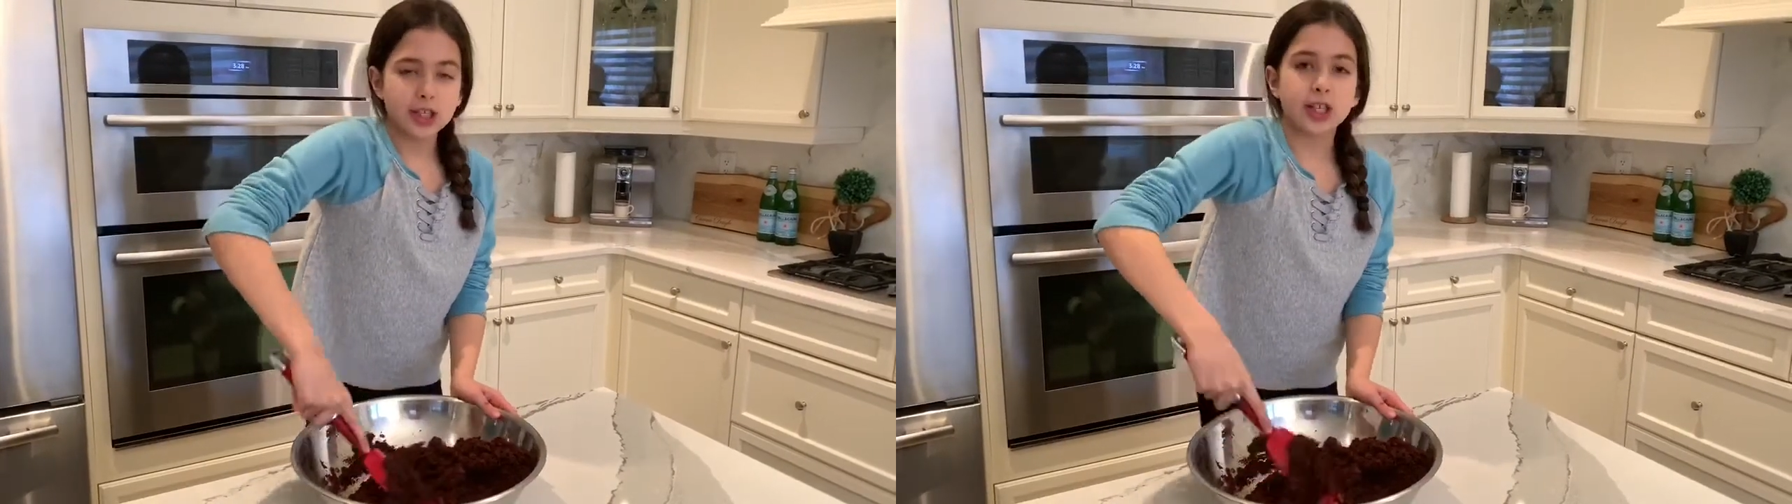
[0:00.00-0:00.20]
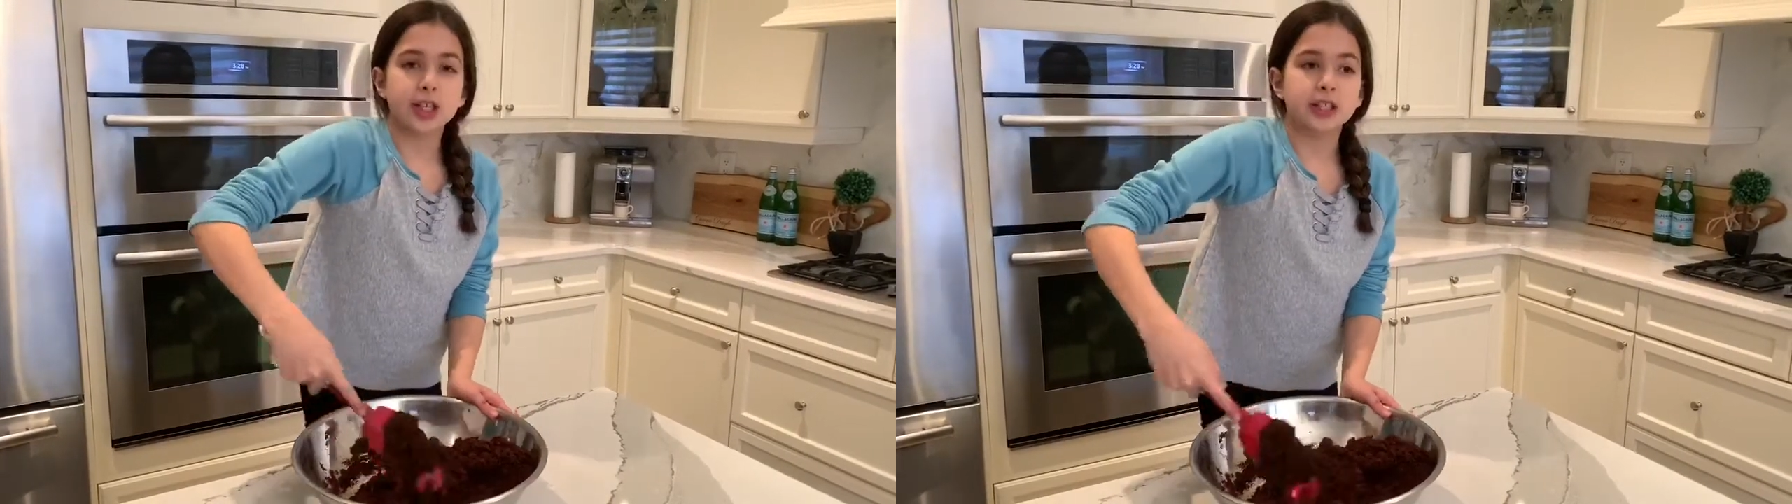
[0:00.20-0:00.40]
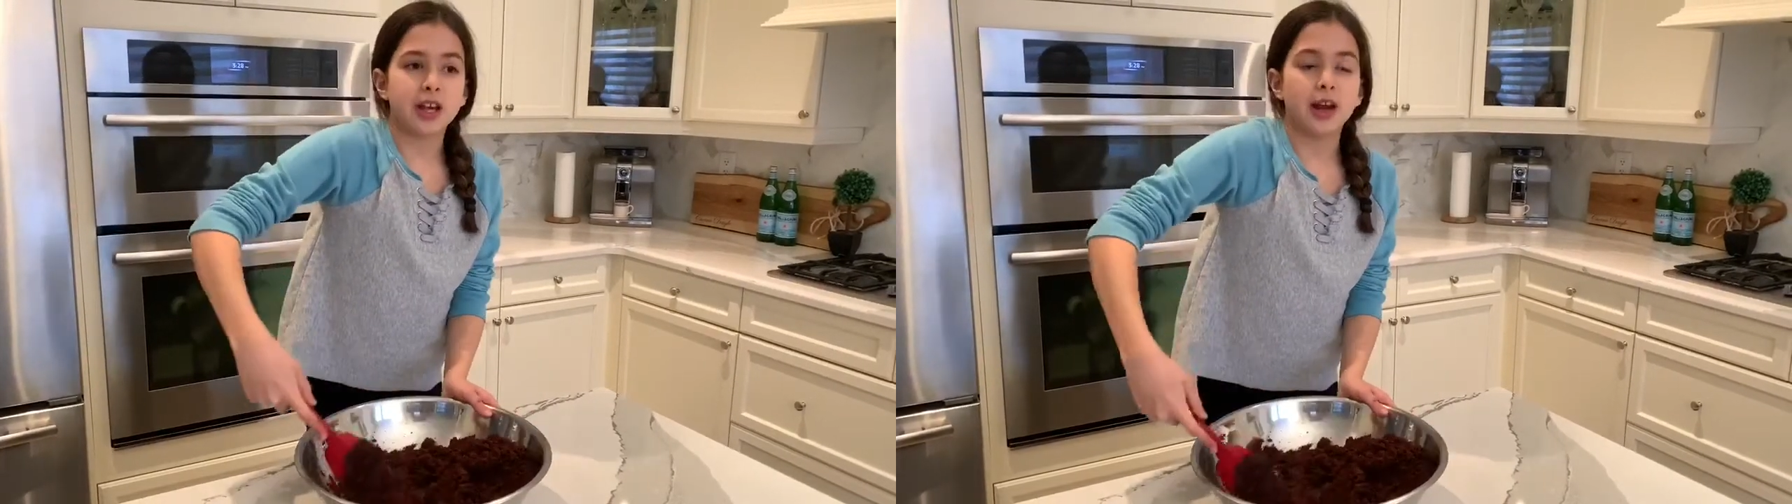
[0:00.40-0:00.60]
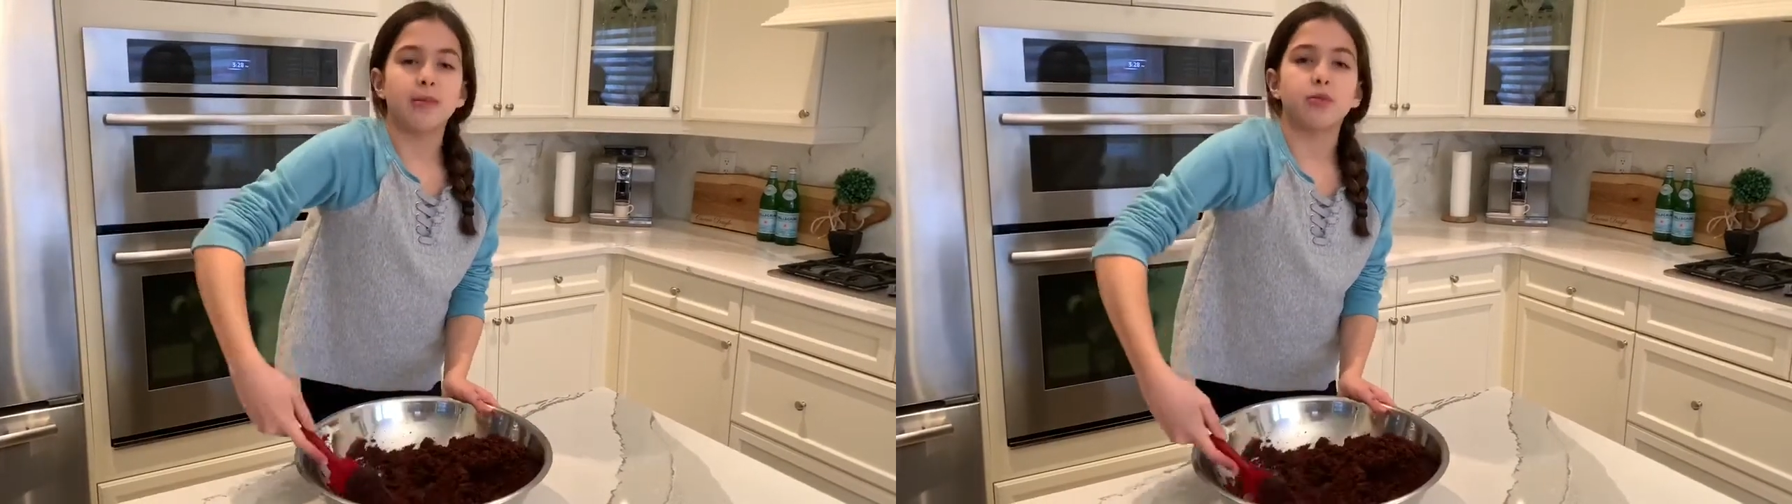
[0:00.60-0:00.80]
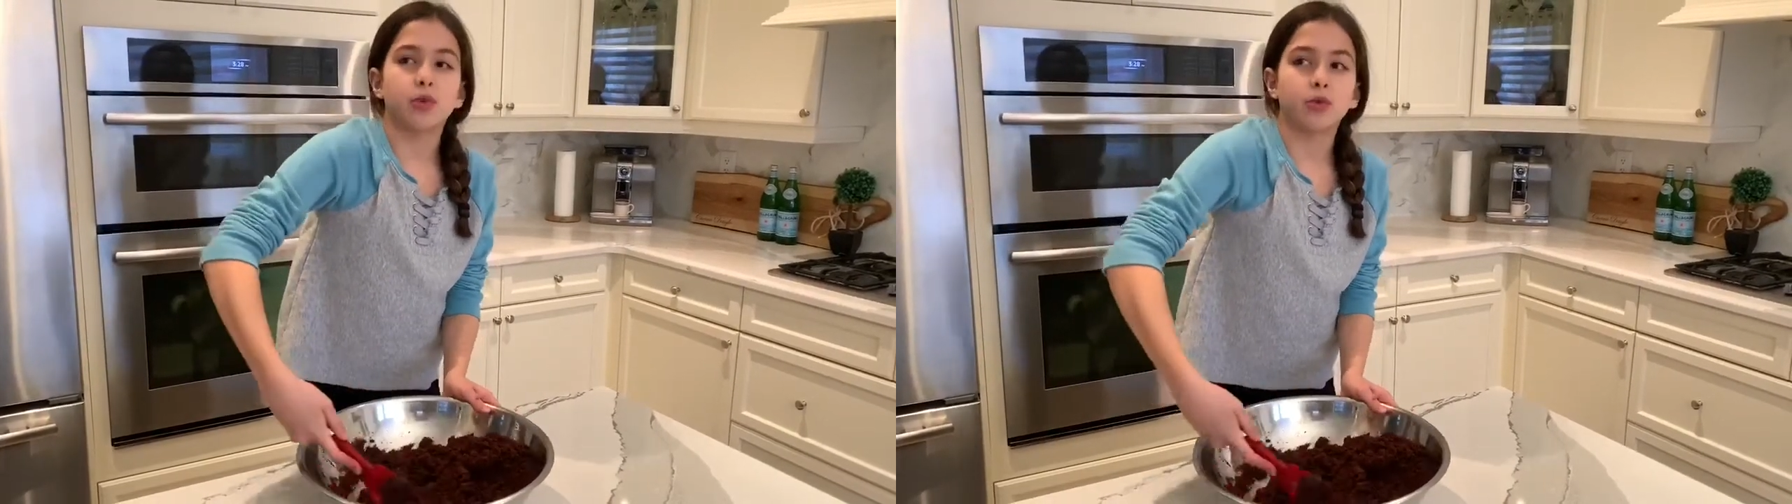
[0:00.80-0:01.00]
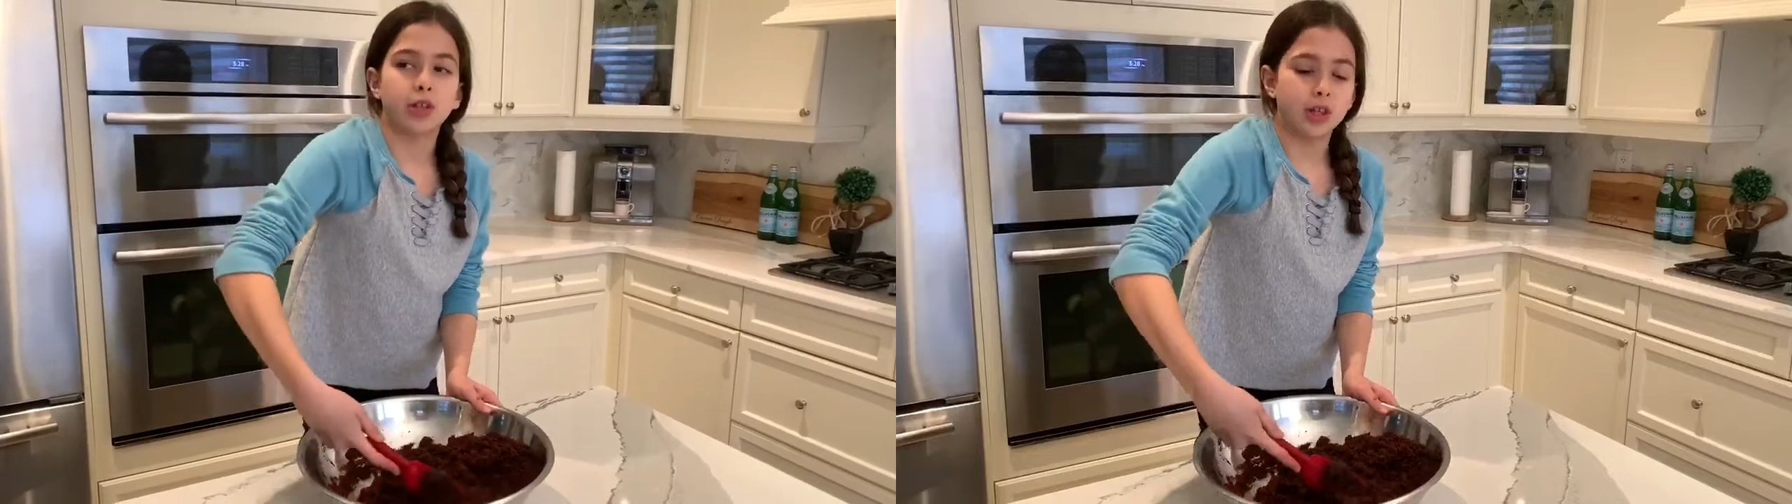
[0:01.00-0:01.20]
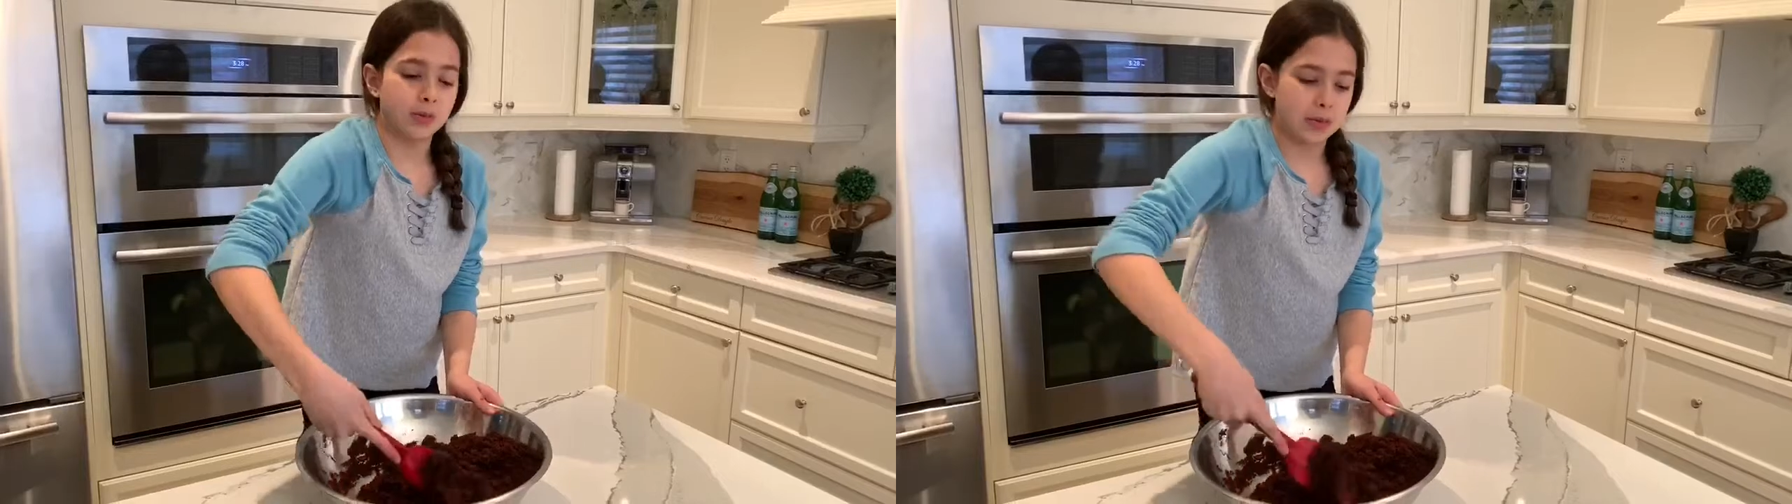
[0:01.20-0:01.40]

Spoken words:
is I'm rolling them